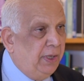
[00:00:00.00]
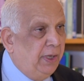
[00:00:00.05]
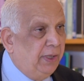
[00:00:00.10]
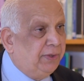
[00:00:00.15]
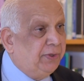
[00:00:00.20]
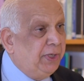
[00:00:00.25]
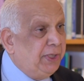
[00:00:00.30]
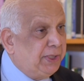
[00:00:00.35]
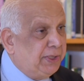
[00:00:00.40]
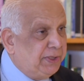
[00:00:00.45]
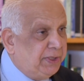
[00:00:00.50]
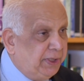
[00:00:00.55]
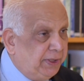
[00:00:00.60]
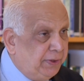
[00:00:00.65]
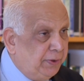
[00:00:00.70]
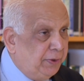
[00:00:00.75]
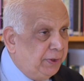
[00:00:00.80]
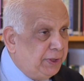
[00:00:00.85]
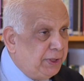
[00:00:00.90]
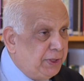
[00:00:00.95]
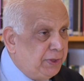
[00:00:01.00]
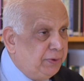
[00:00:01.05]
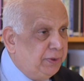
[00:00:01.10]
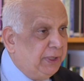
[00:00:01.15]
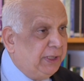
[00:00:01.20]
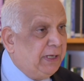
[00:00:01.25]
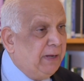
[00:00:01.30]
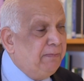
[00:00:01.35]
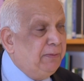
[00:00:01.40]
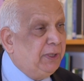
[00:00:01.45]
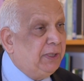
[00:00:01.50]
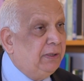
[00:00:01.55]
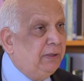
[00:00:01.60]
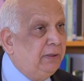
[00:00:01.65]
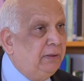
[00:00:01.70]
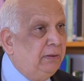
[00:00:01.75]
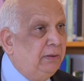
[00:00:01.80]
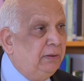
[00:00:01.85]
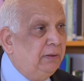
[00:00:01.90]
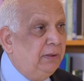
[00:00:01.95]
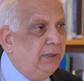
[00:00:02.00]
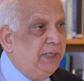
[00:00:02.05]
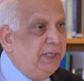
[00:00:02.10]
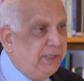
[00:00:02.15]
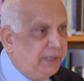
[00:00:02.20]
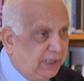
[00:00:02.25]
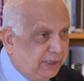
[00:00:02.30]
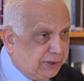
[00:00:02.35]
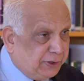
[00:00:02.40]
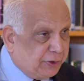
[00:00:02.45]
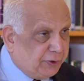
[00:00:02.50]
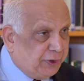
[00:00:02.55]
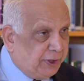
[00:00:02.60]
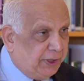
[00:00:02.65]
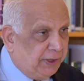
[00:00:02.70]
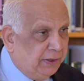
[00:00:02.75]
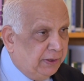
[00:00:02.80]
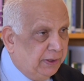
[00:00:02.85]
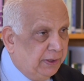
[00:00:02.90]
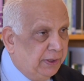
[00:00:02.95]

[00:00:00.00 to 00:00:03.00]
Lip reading: greater security to the chemical industry,